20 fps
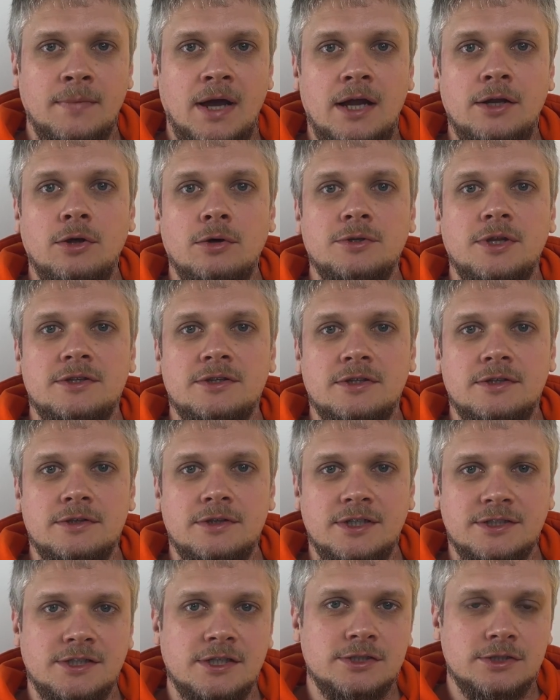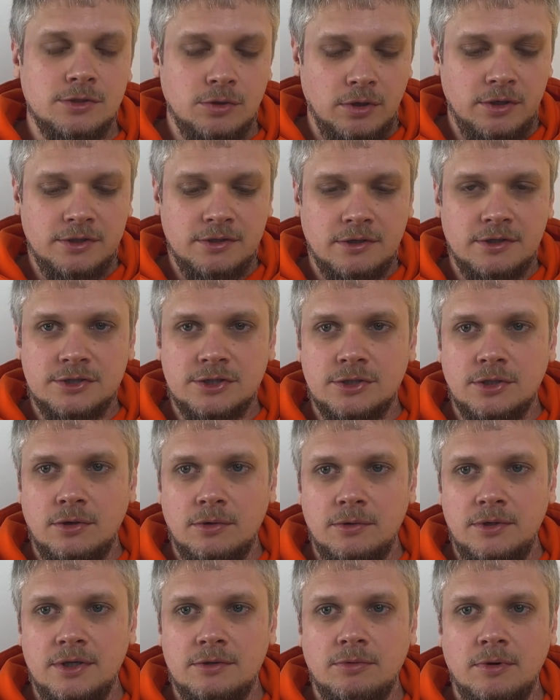I know that this is neuter,
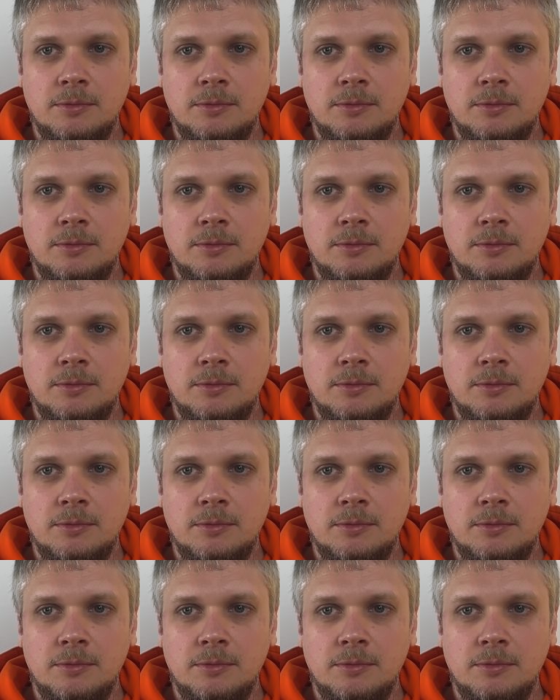so it